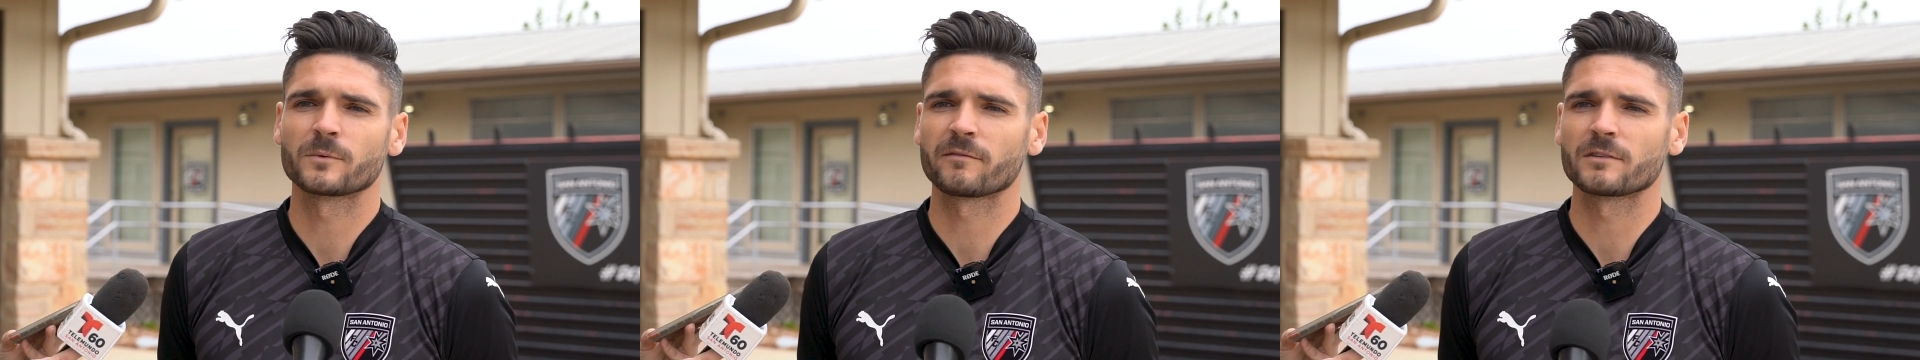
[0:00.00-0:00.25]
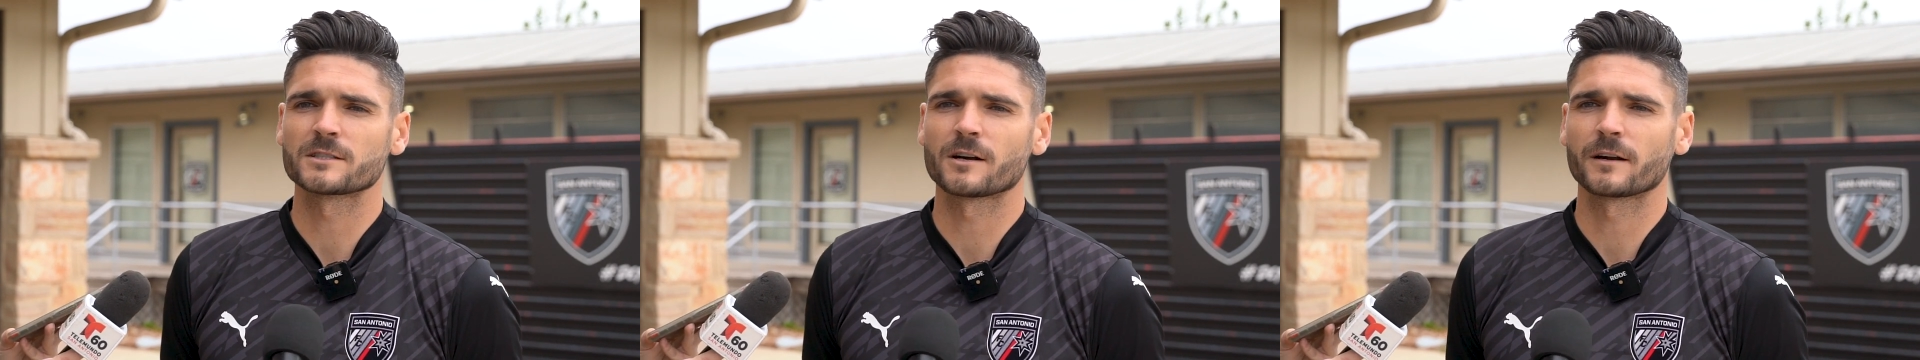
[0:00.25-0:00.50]
We have
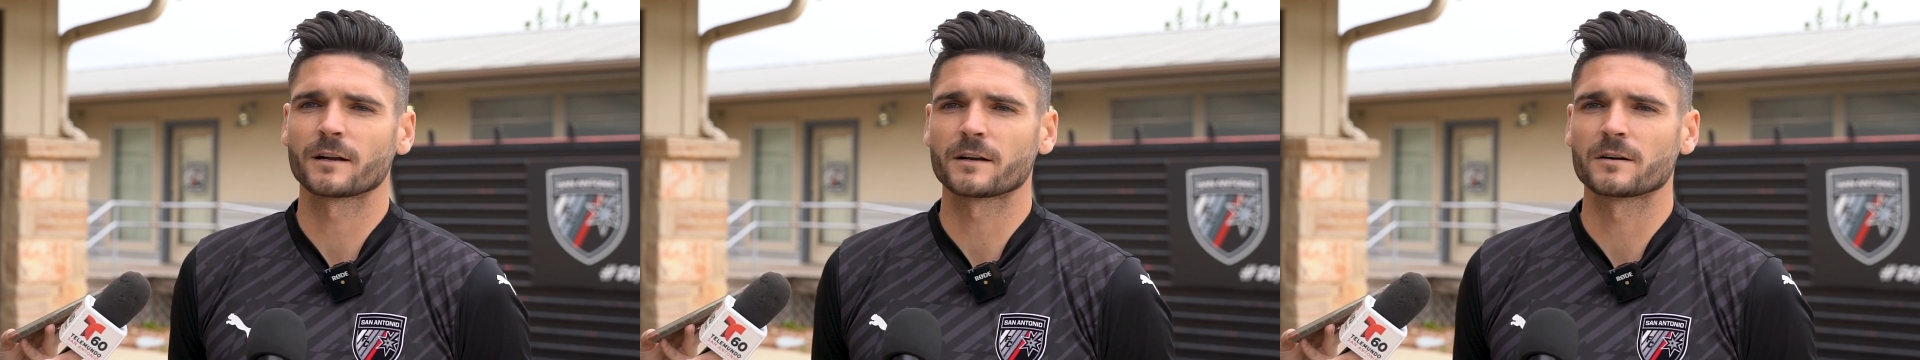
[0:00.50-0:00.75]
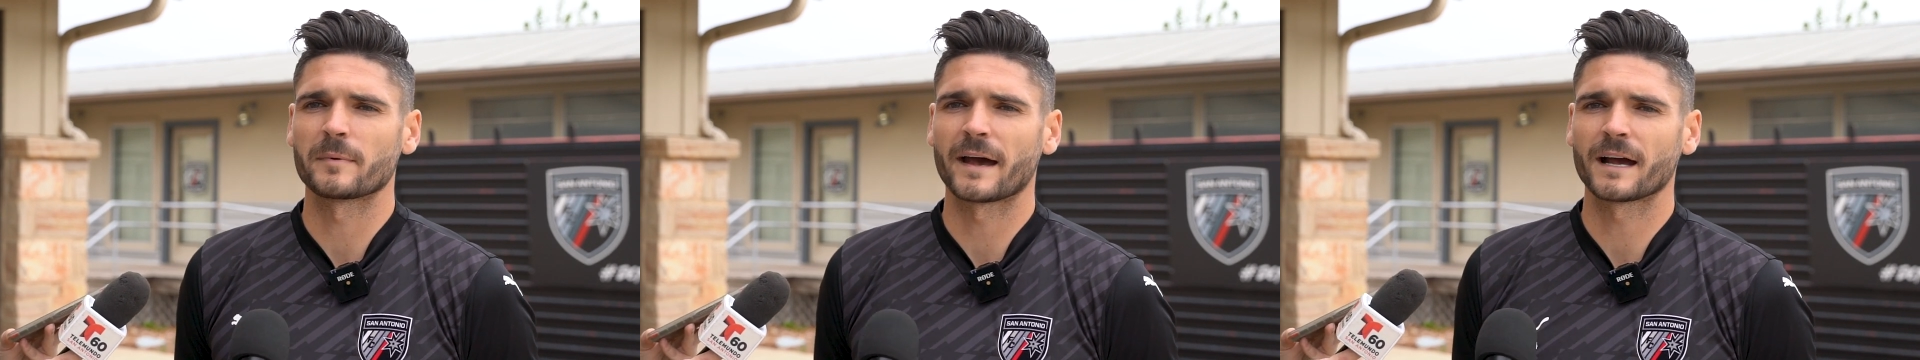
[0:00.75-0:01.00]
the target on
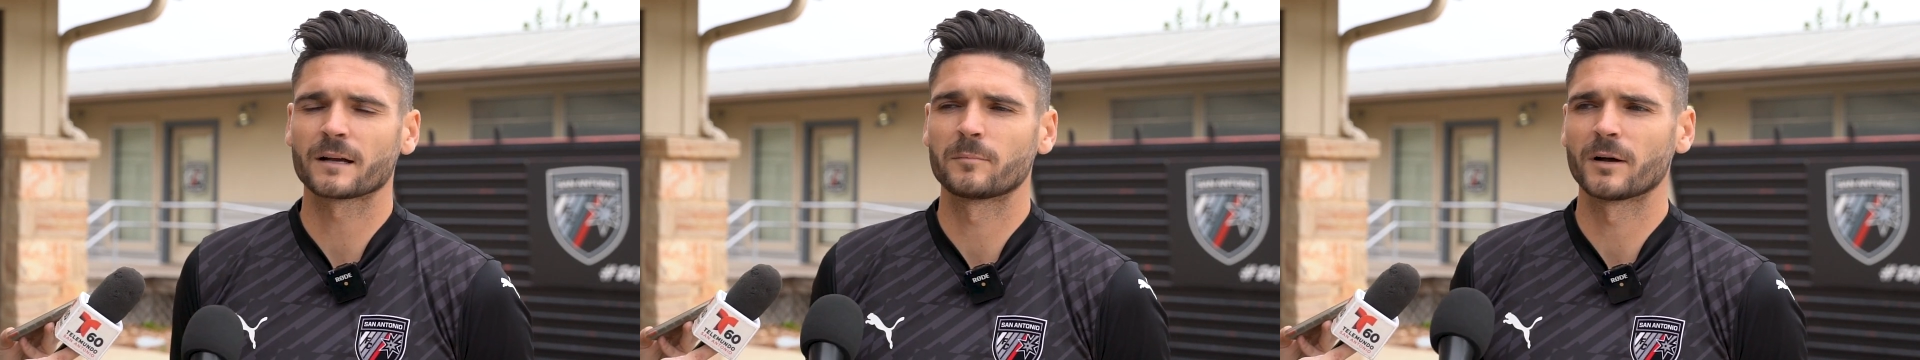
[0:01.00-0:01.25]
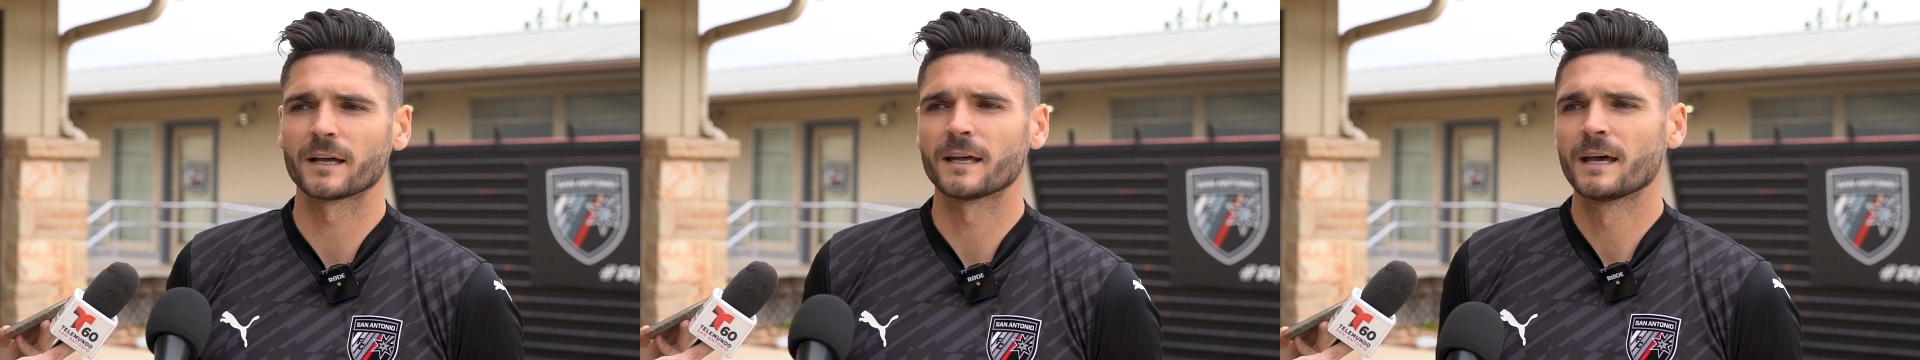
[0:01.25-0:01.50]
our back,
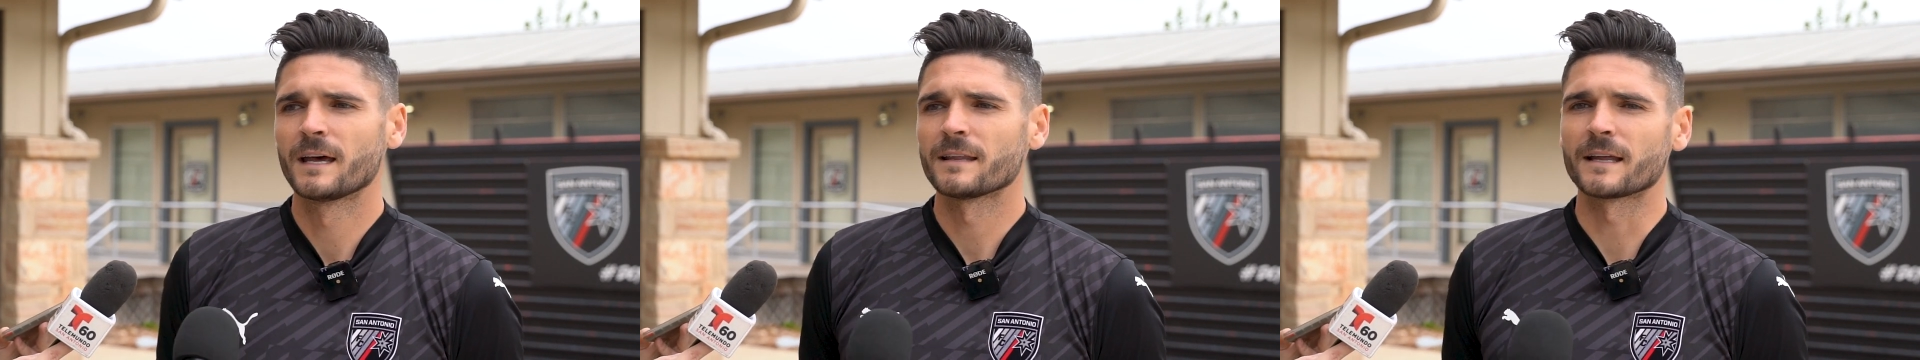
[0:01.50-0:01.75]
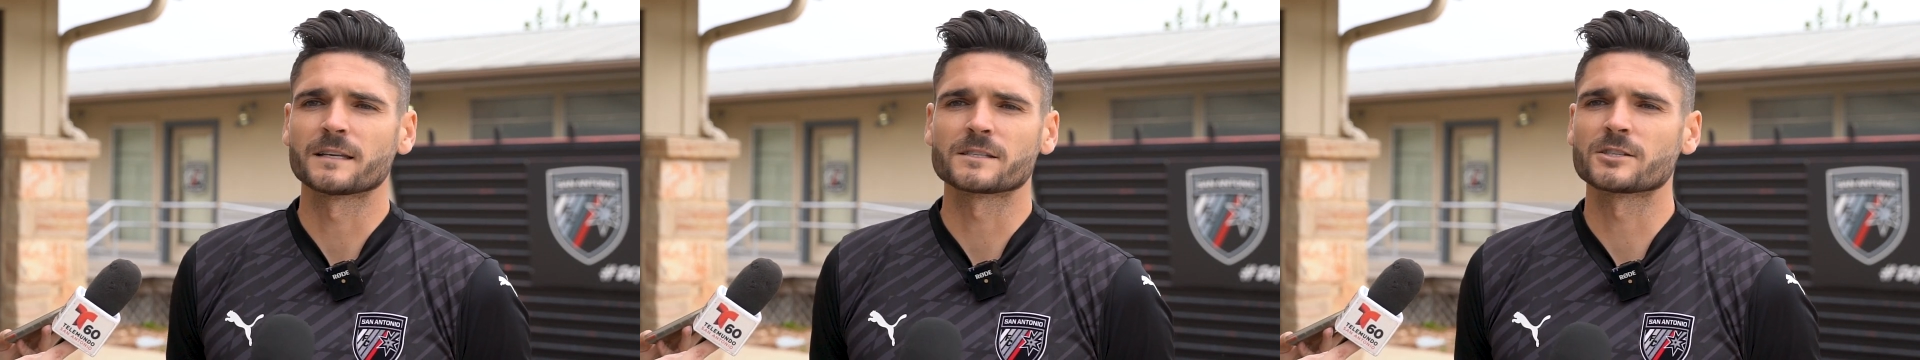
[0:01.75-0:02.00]
but
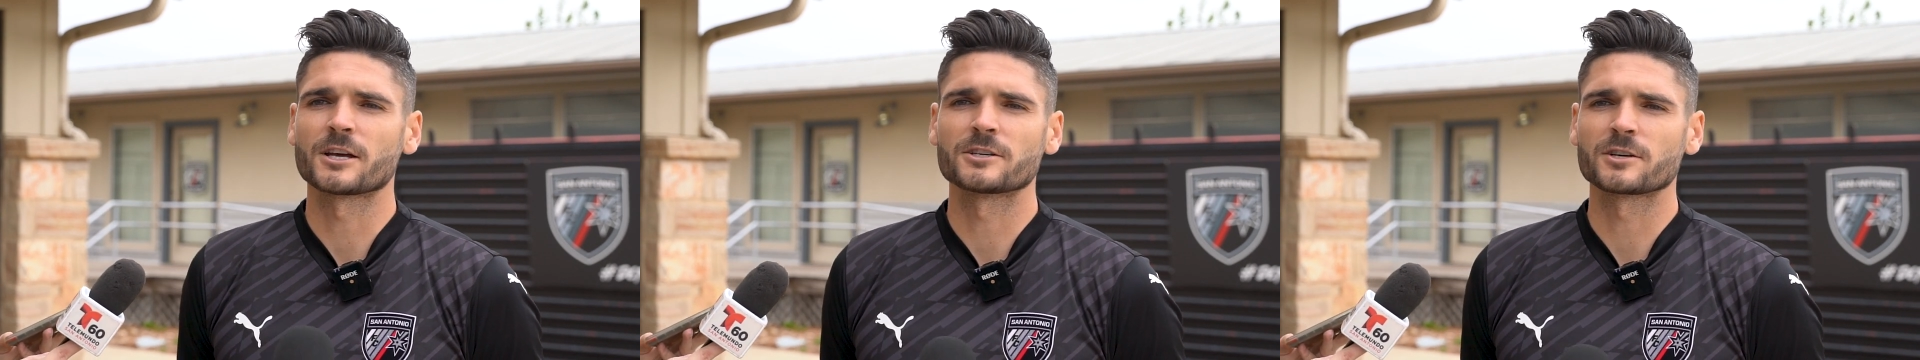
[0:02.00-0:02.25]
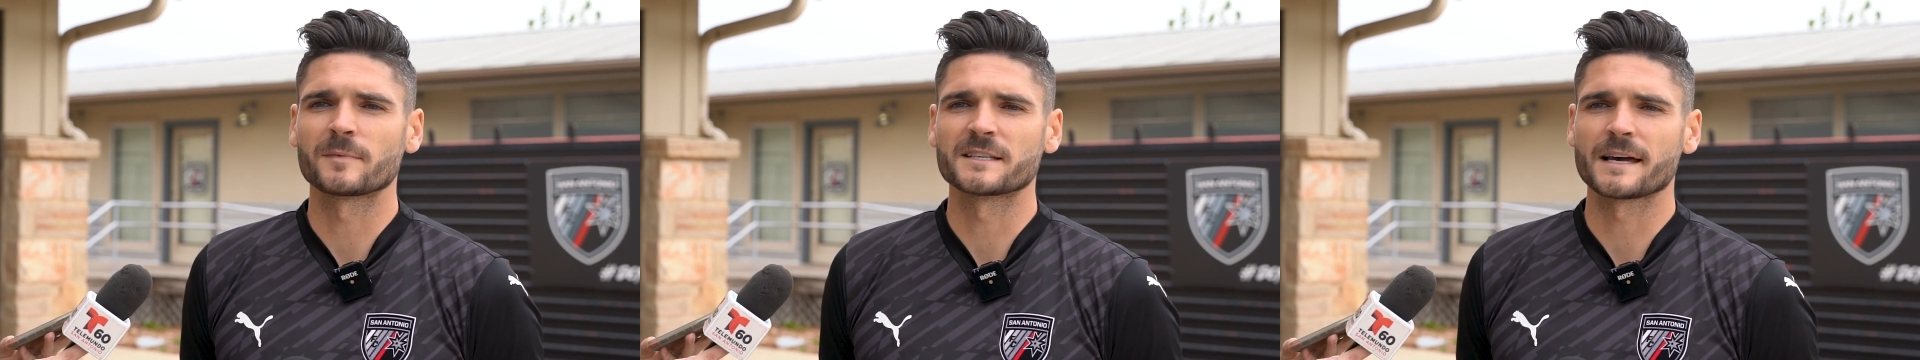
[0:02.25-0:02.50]
that doesn't
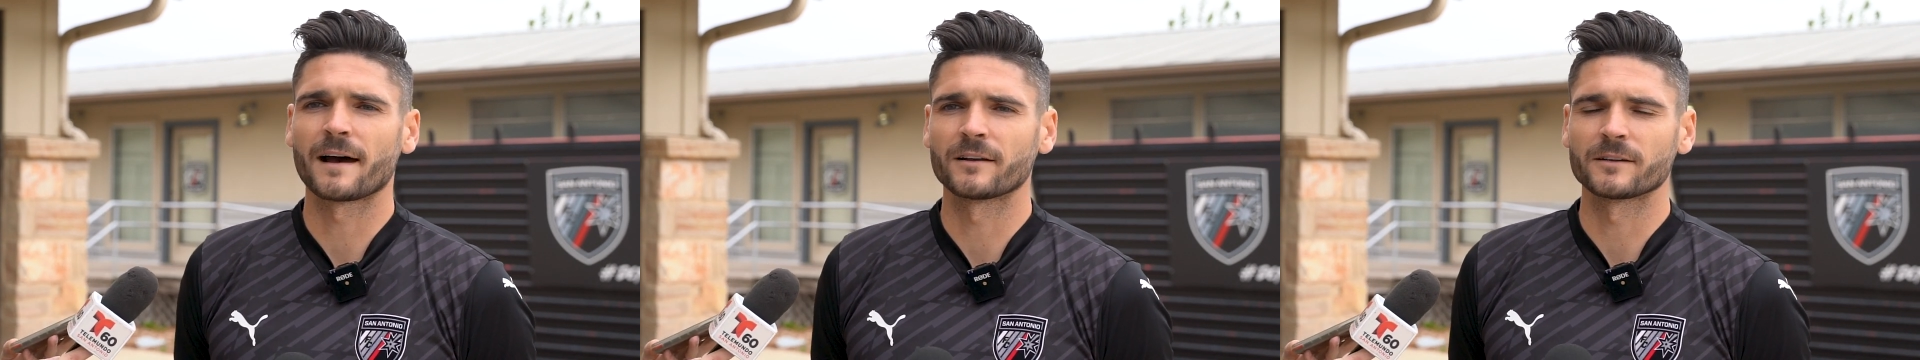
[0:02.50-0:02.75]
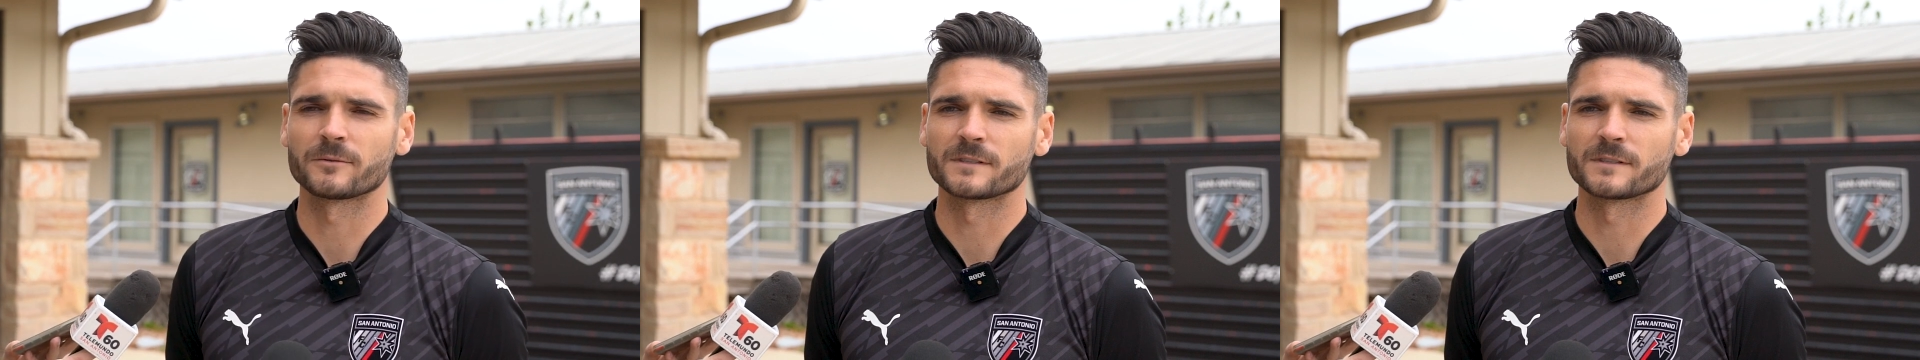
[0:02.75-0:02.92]
change our mentality.